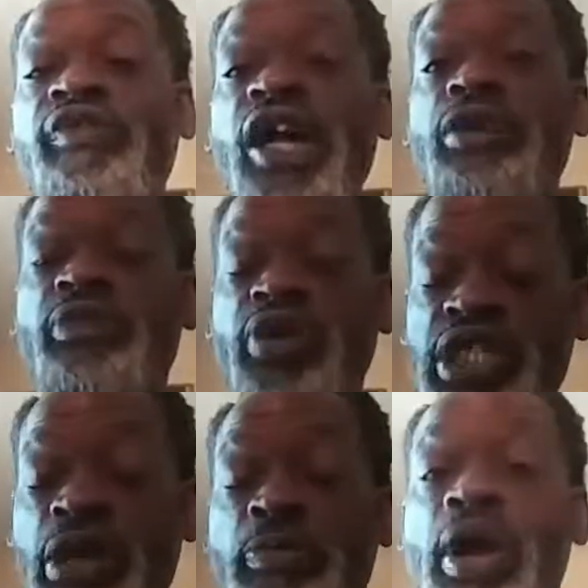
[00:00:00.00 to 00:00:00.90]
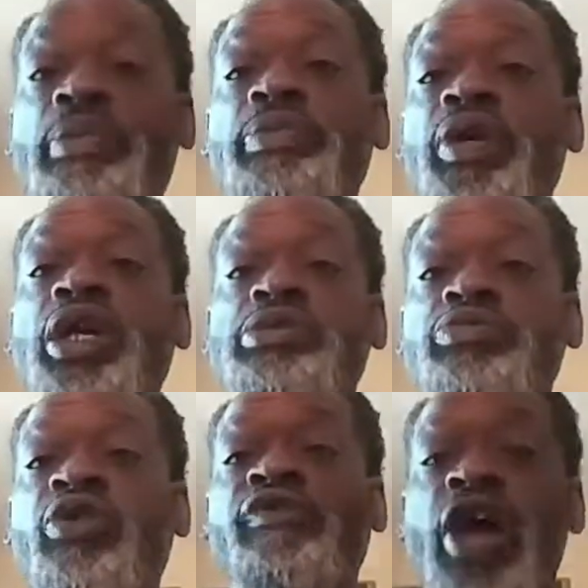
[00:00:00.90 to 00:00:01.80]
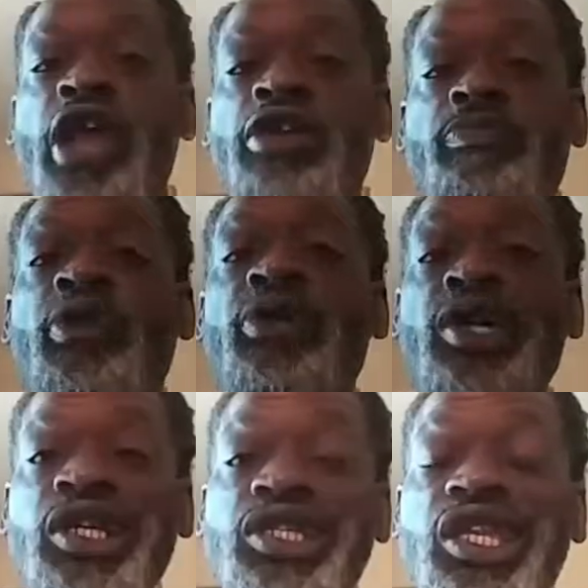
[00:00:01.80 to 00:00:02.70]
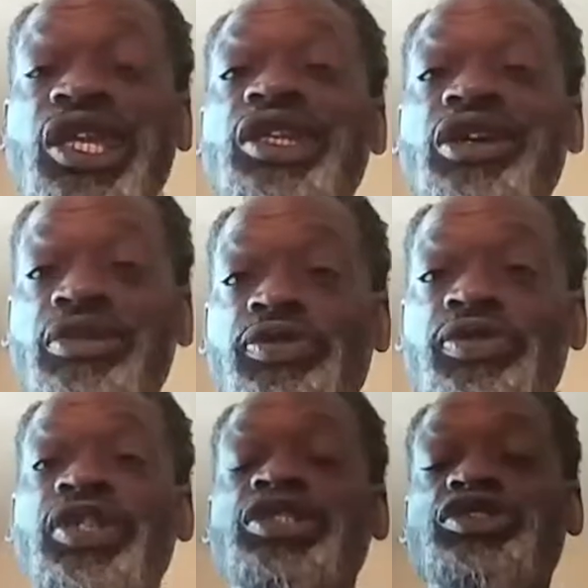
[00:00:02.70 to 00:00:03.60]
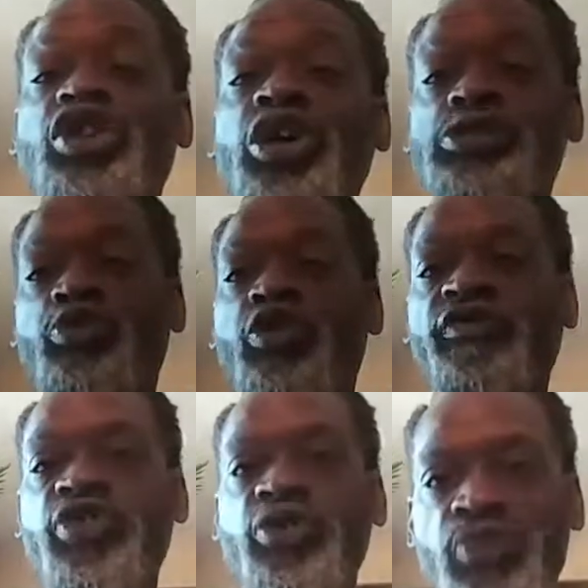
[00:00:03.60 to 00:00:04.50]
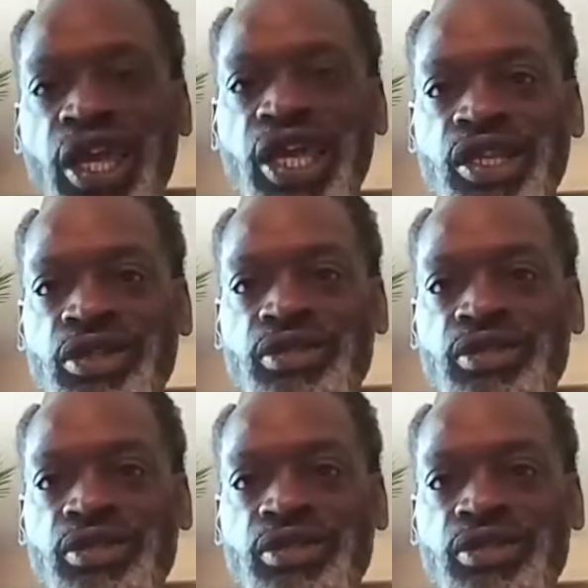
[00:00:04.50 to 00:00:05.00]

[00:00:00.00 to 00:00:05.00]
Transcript: valuable. As that property becomes more valuable, then the community can charge more for the rent